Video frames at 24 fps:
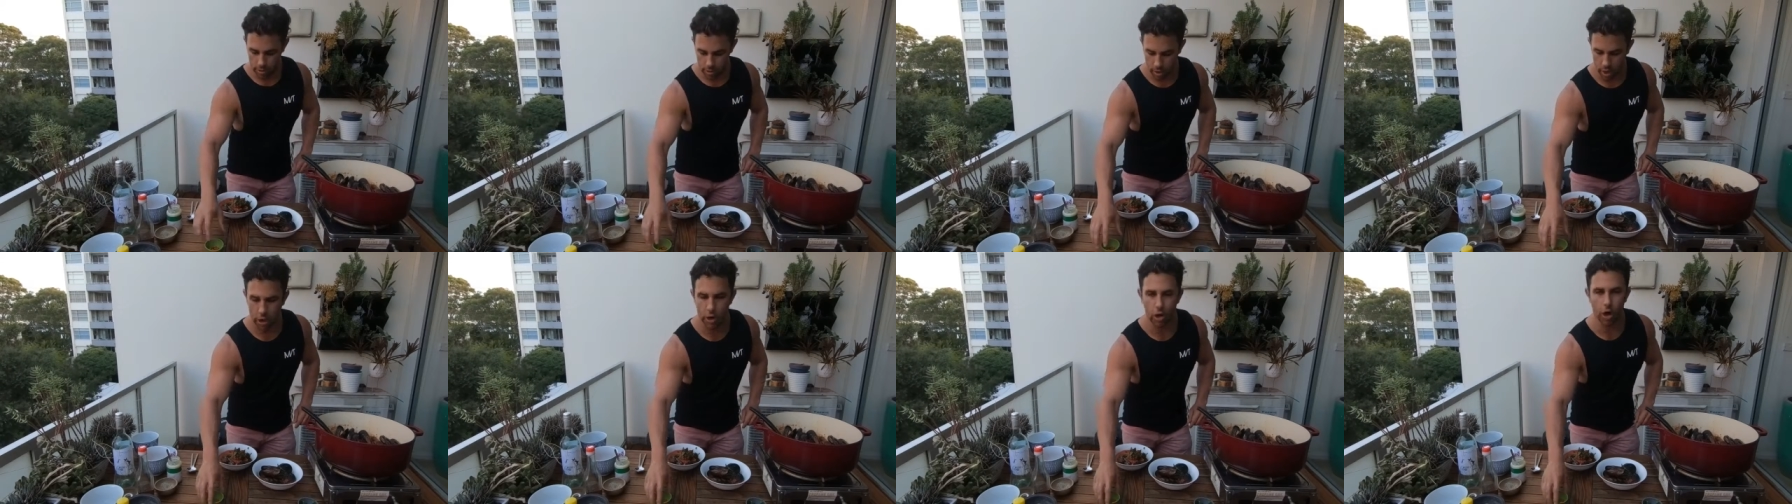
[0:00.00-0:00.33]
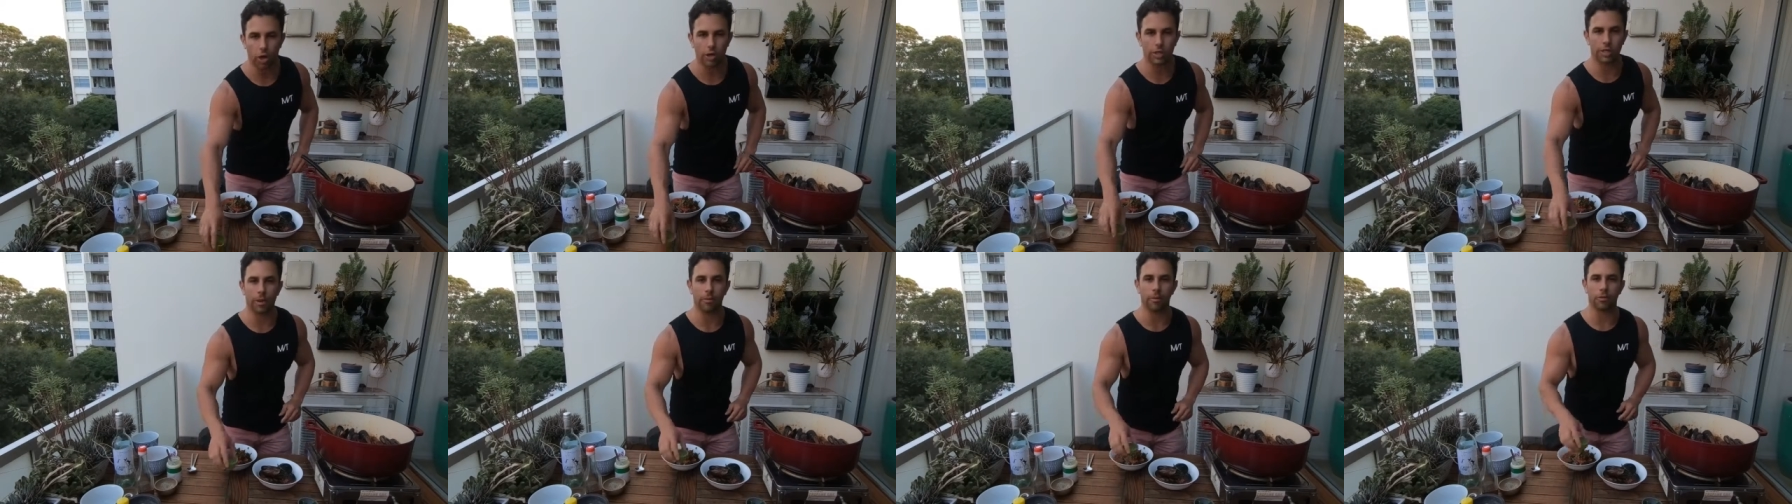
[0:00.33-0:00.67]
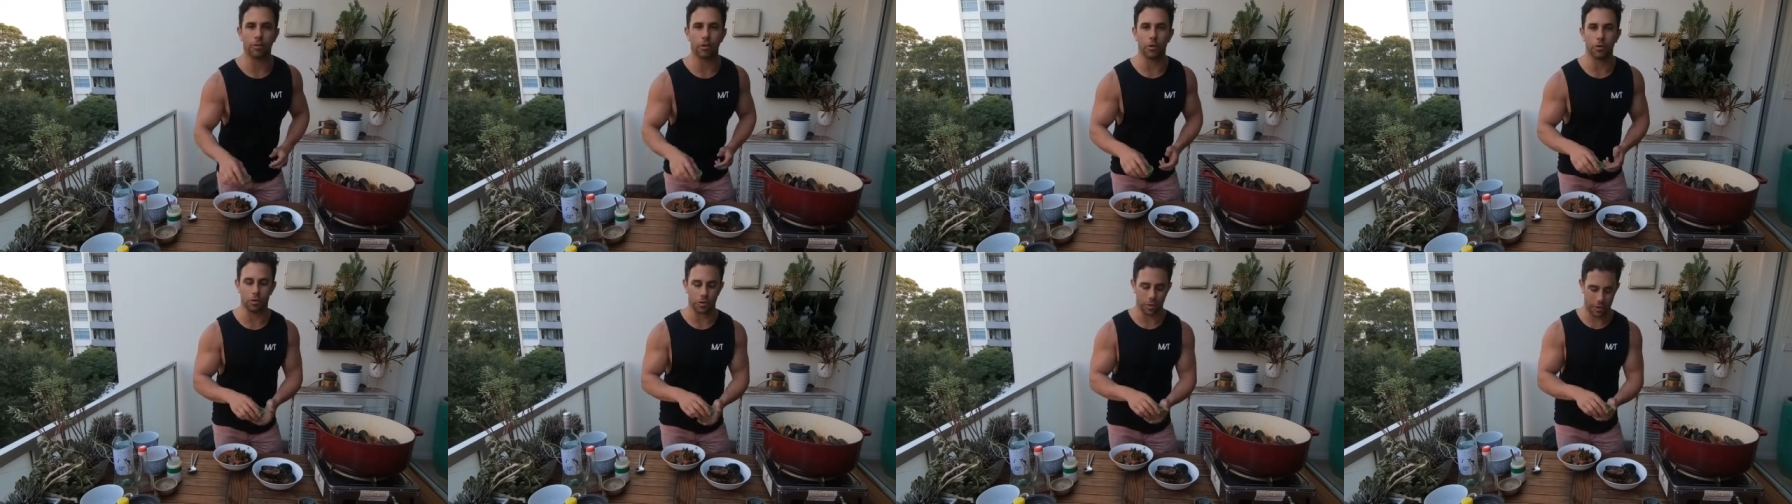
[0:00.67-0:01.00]
I know some
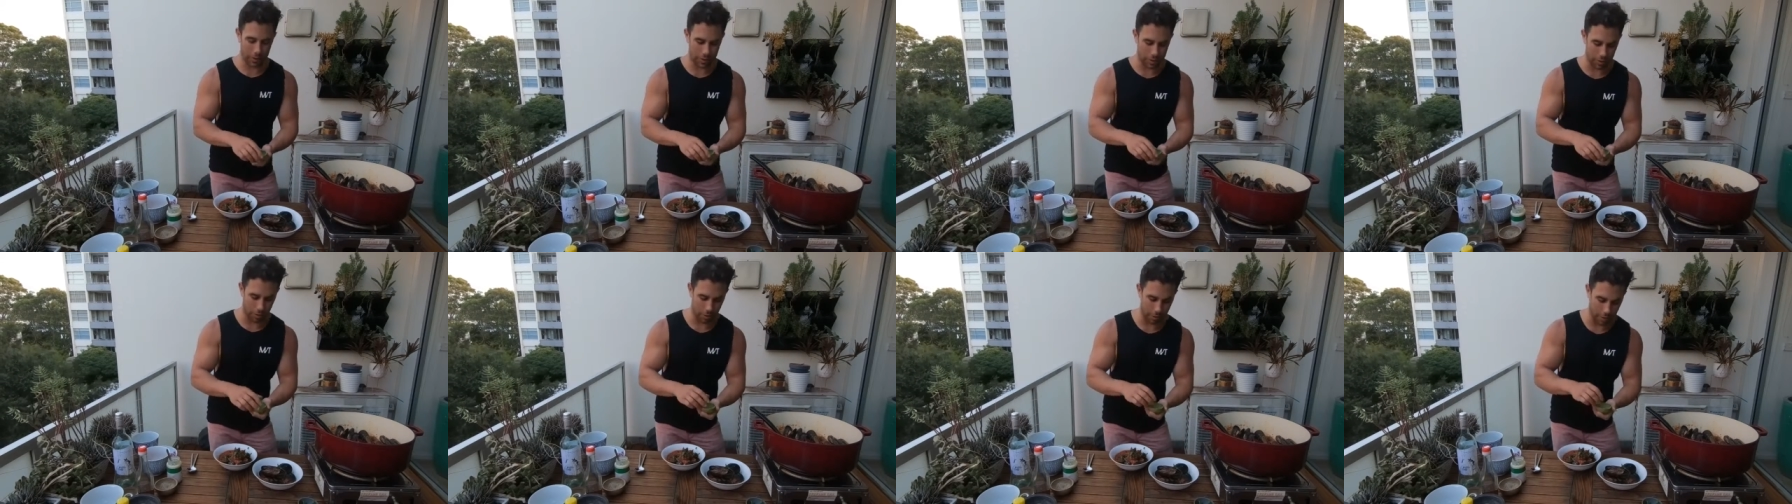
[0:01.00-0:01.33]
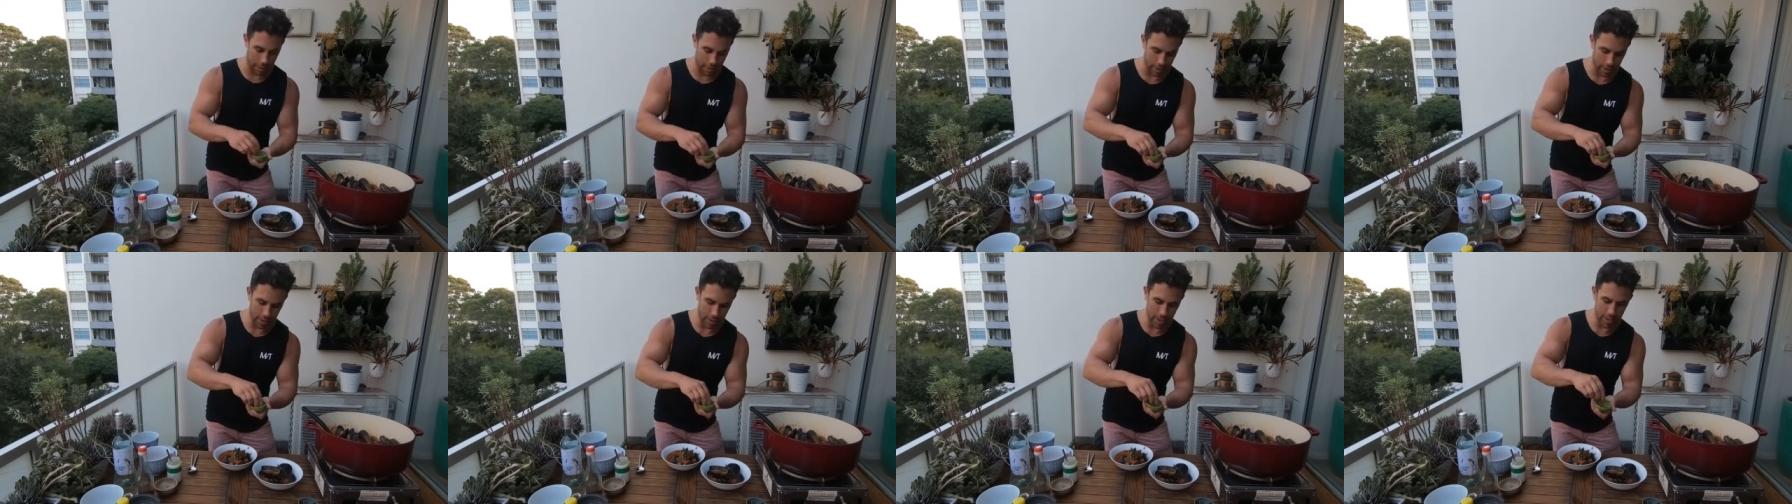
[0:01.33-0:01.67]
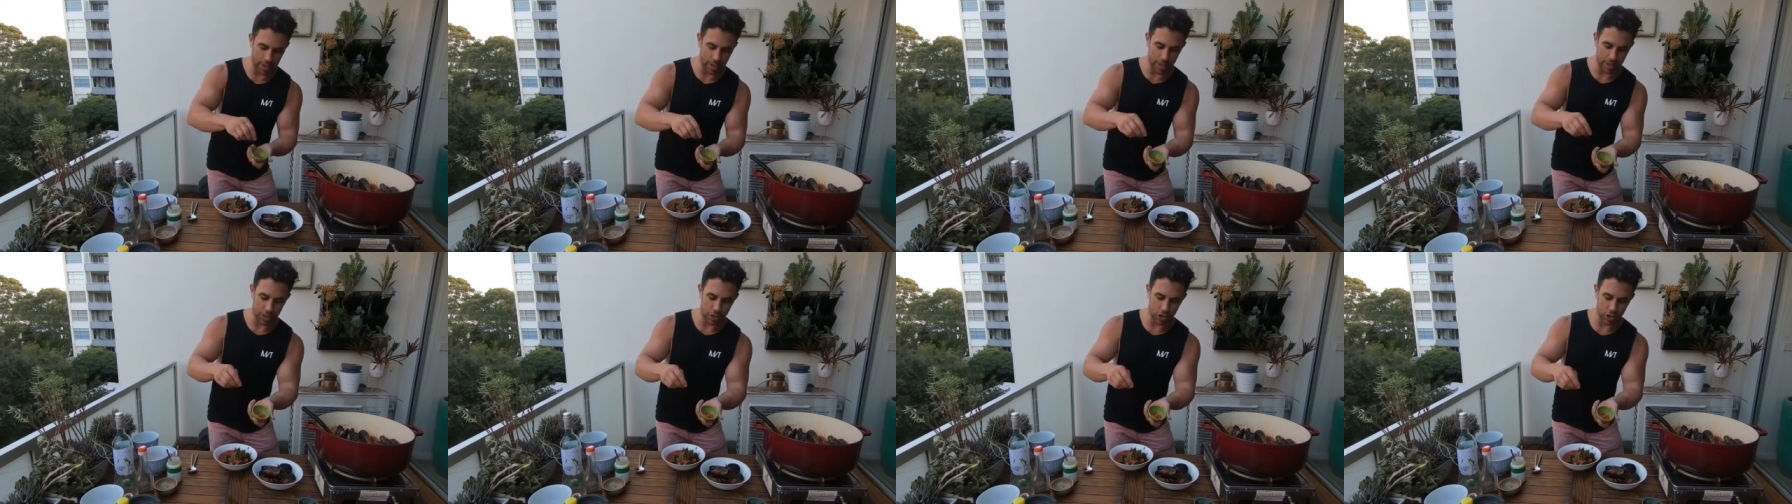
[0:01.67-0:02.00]
of you will disagree,
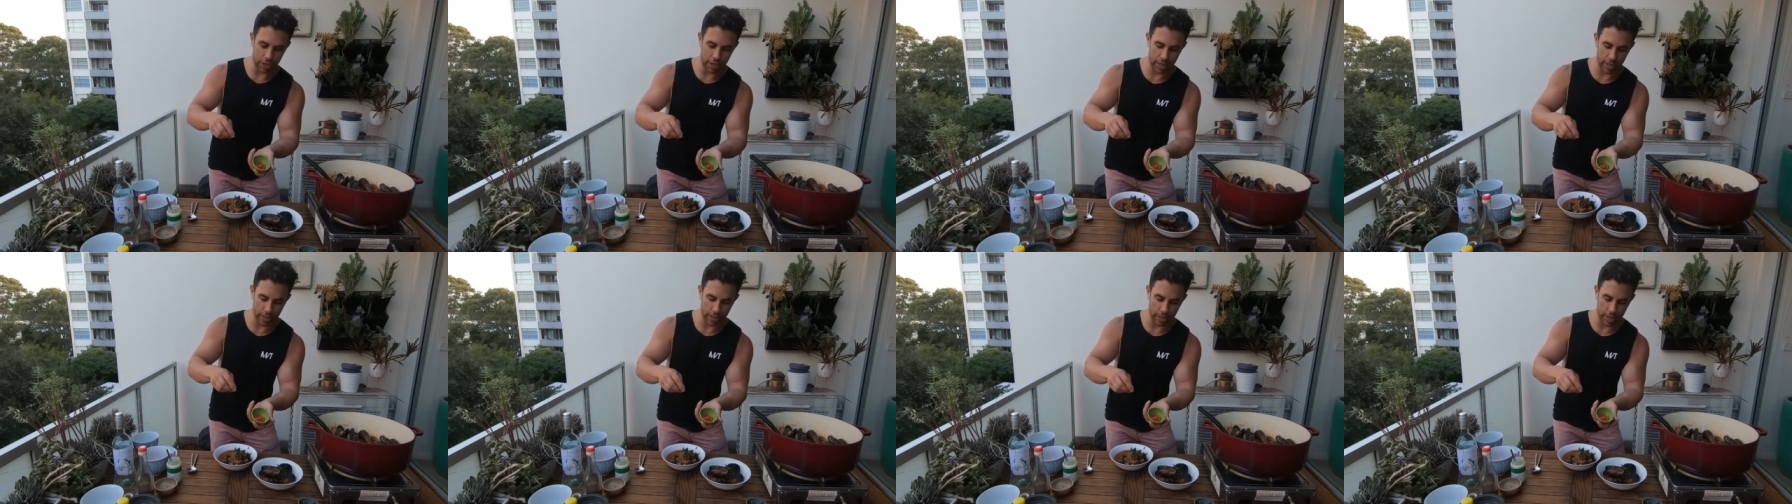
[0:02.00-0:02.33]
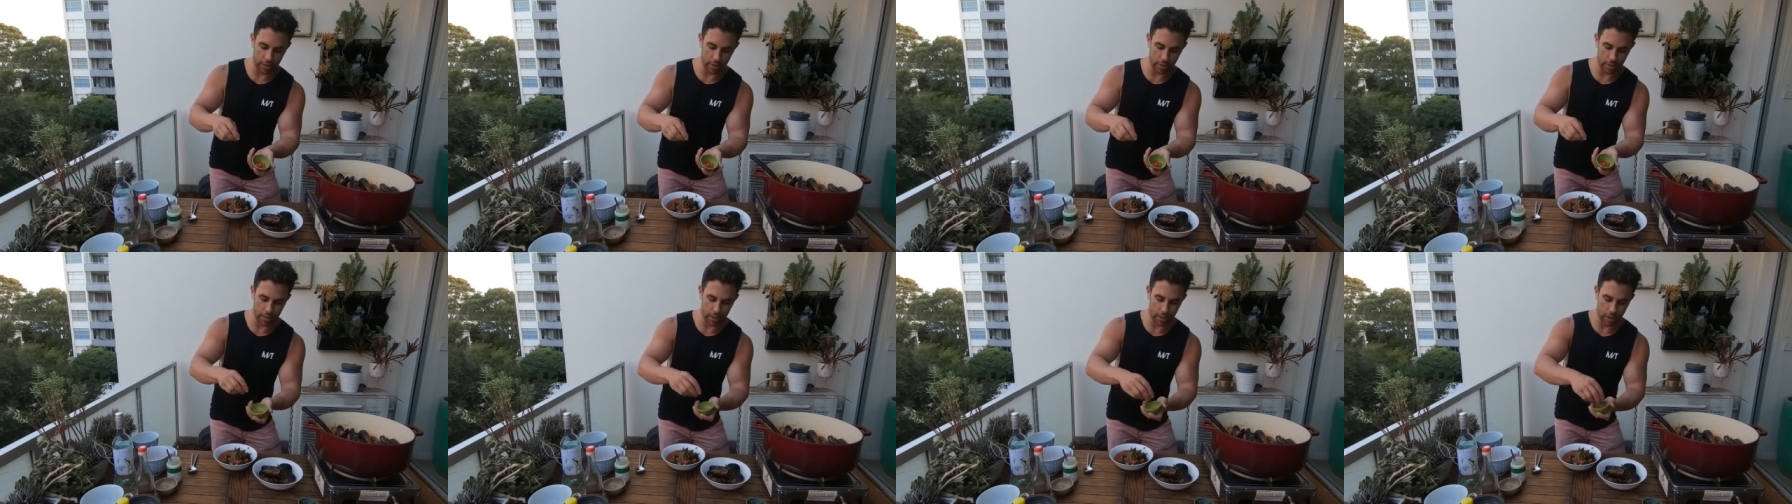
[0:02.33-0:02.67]
is chili.